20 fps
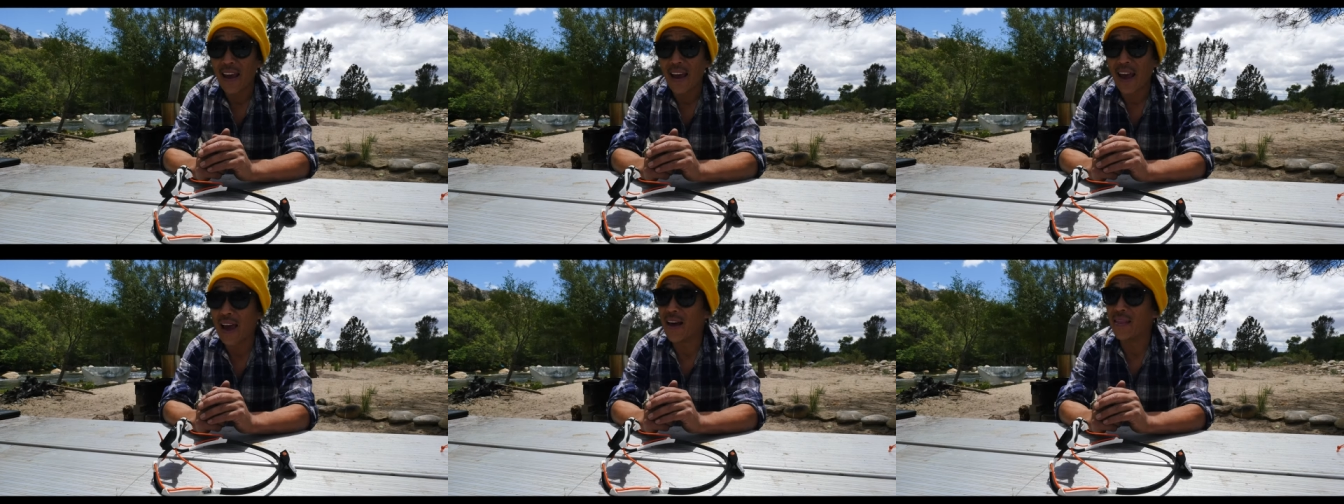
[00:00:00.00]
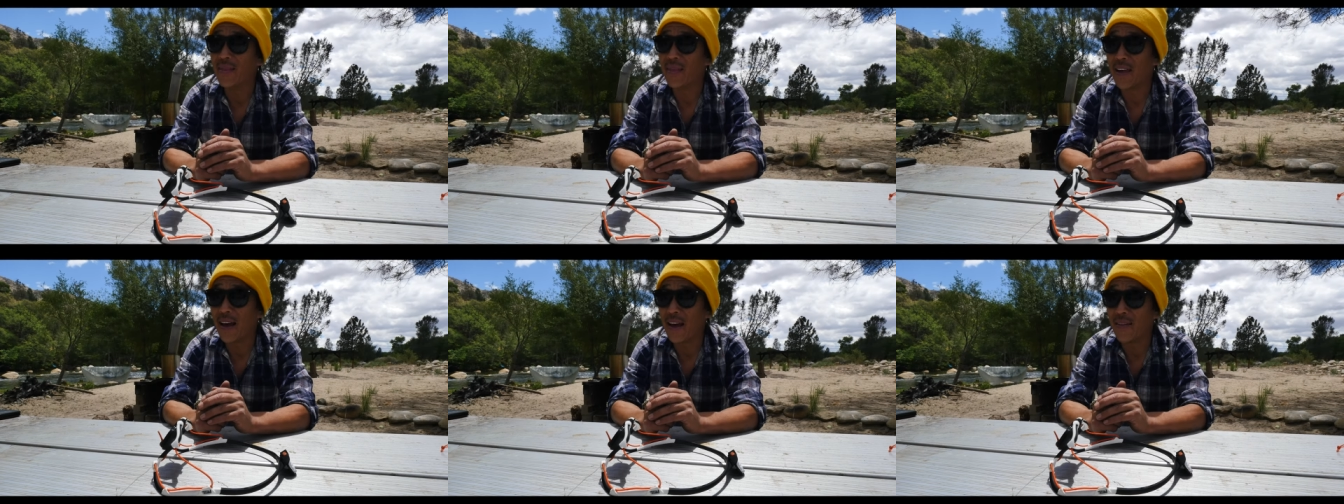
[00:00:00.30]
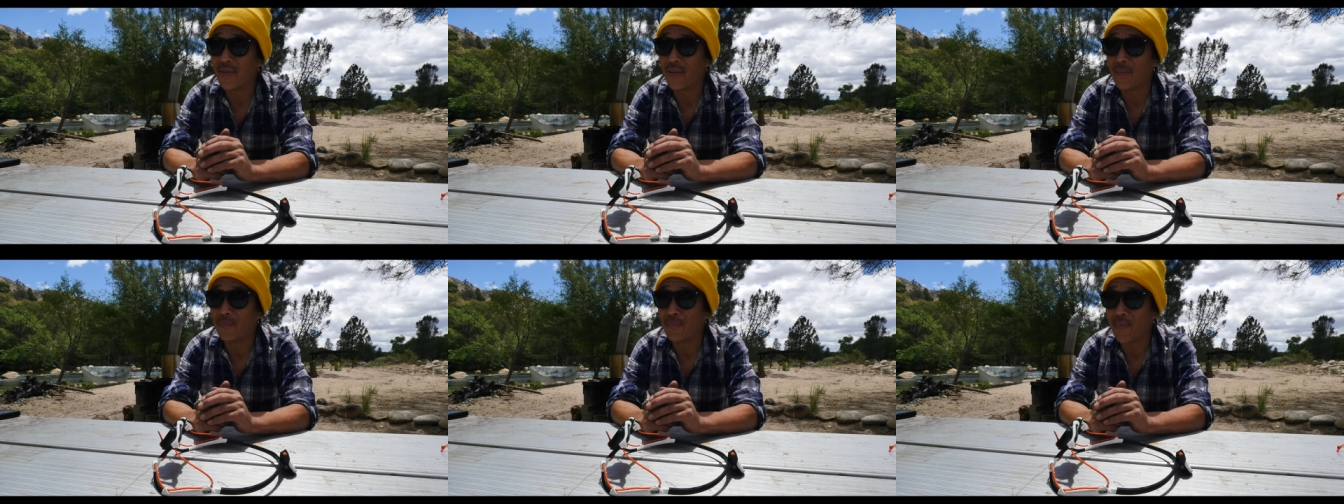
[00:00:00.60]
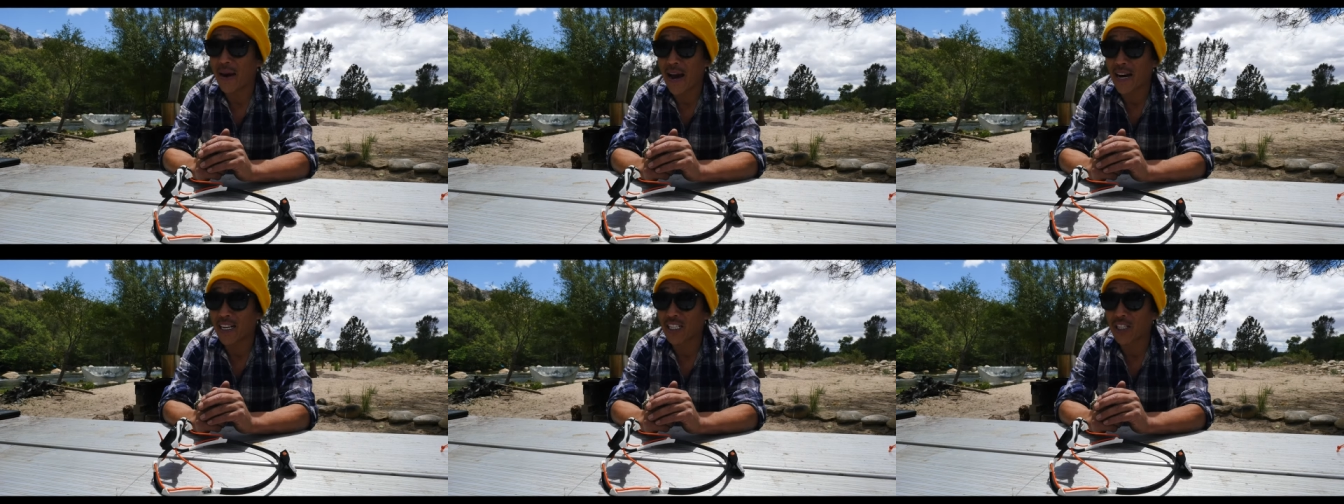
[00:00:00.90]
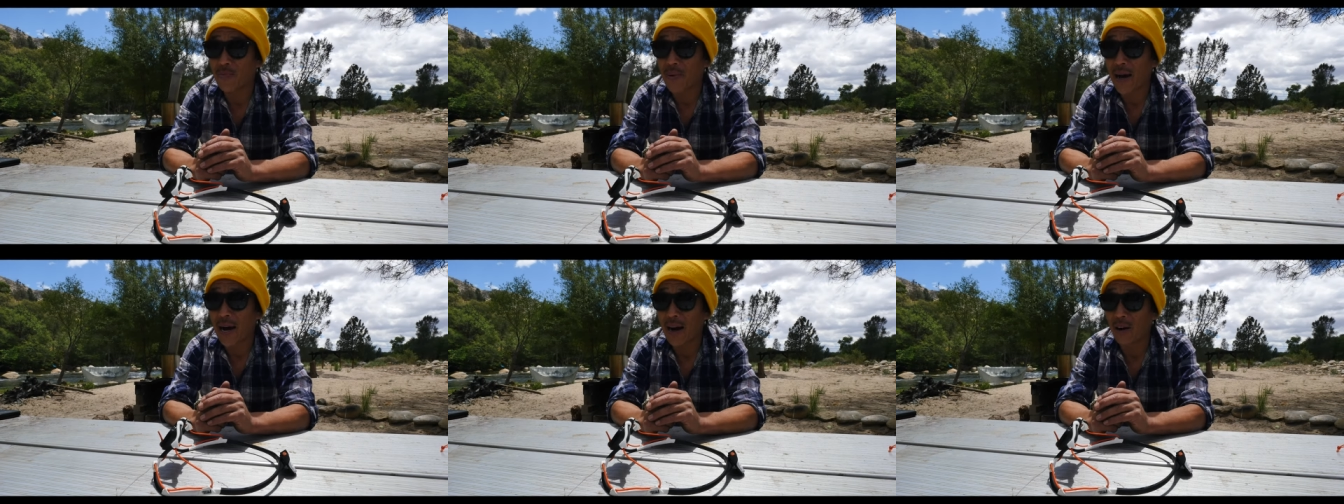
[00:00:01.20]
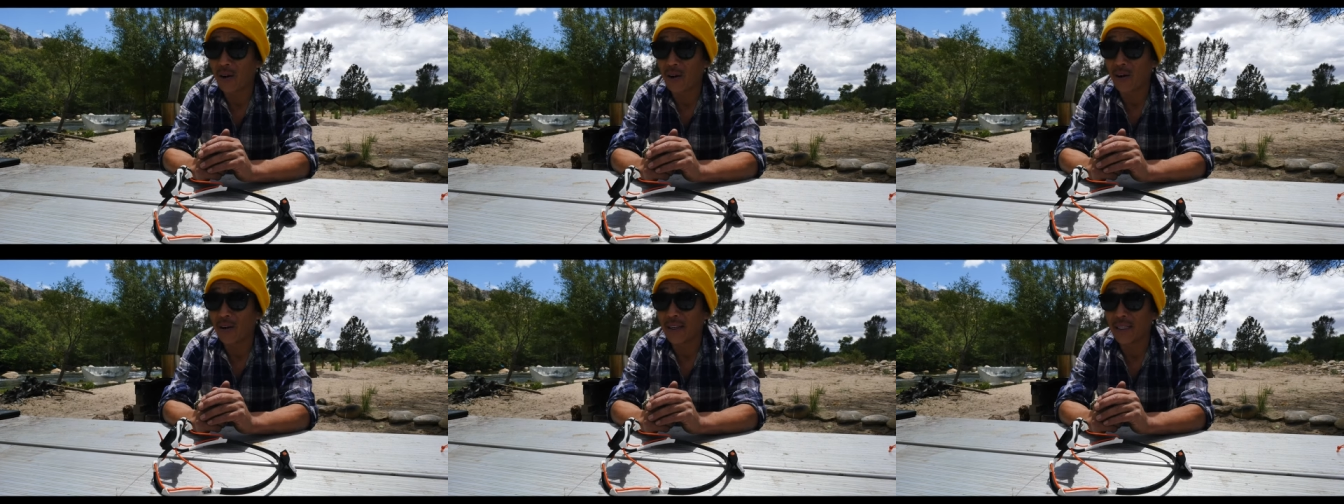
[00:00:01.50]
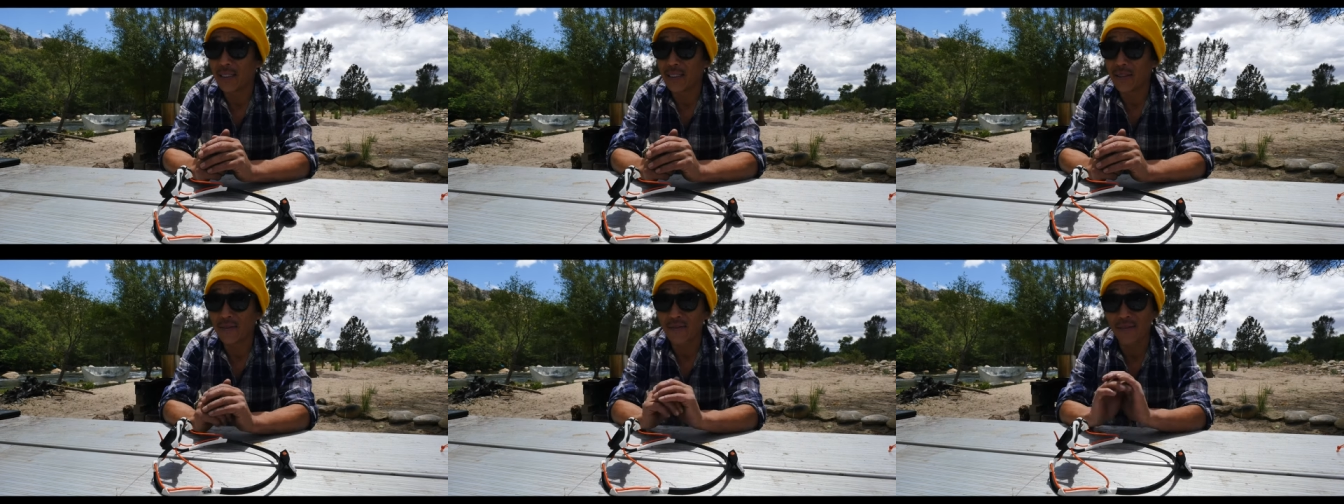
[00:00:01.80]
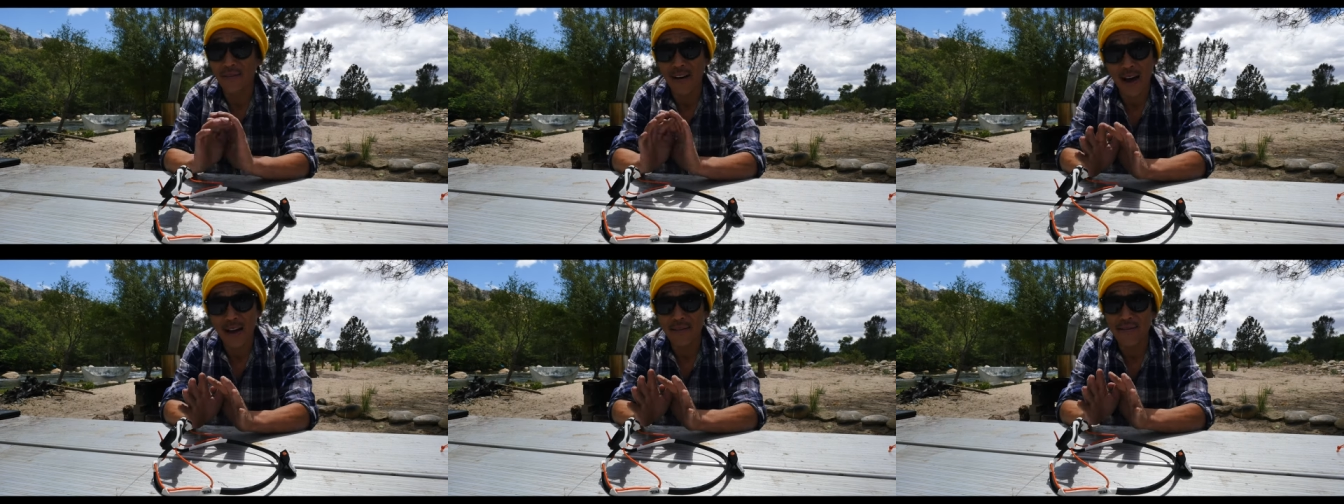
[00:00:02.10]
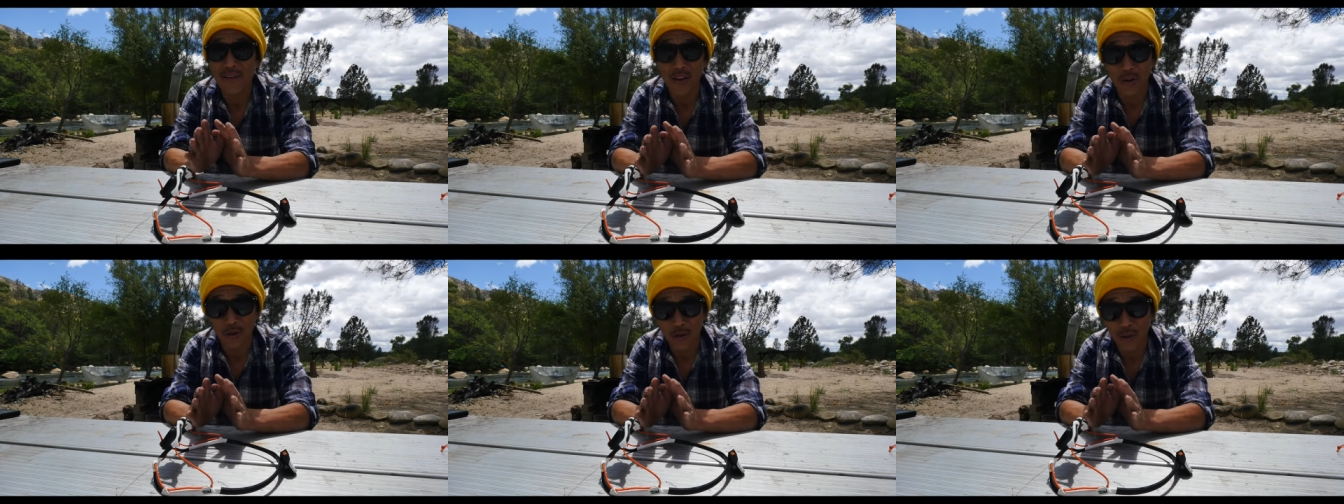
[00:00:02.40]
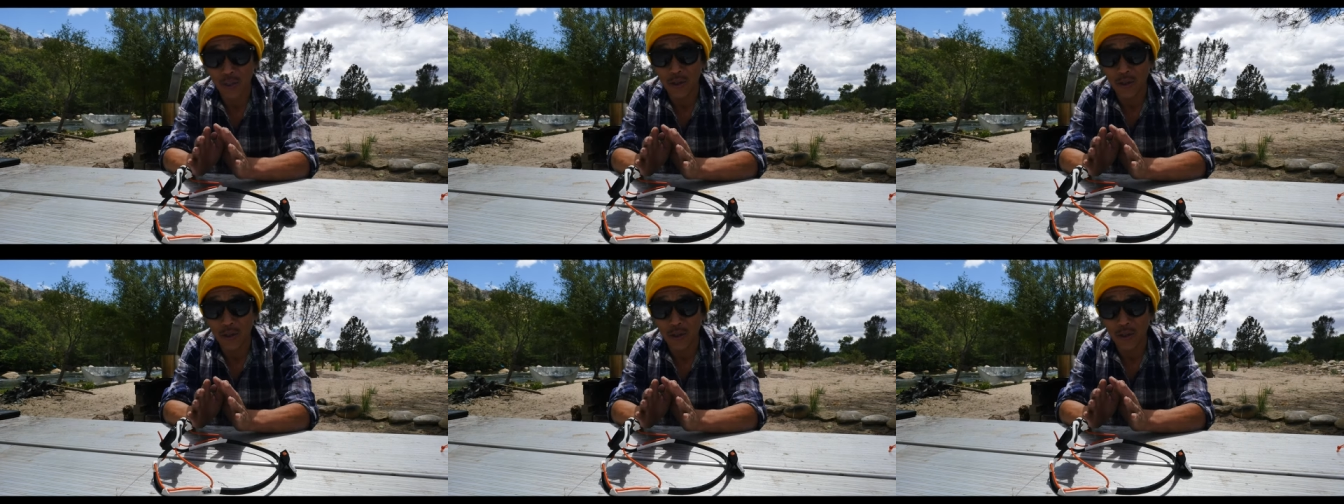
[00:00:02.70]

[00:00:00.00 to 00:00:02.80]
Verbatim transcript: and then the max power is 500